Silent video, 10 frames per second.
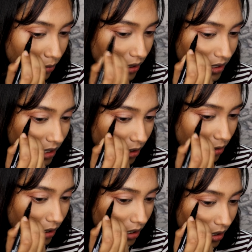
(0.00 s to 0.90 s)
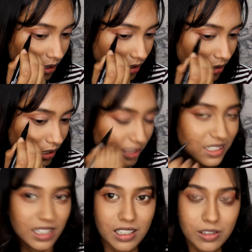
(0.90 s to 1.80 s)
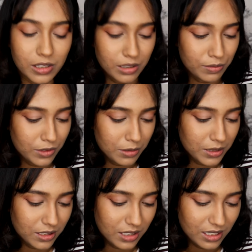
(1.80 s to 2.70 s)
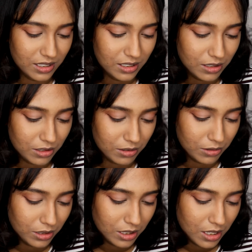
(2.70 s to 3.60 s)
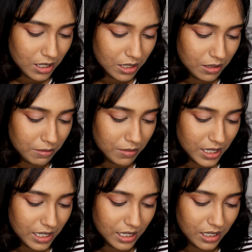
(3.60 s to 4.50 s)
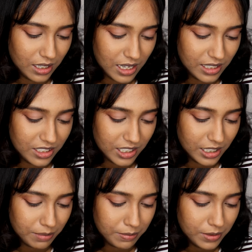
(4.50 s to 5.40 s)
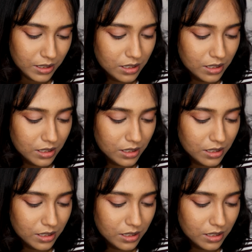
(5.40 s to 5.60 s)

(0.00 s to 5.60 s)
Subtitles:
It's like going, it's not exactly going upwards because that doesn't suit my eye shape.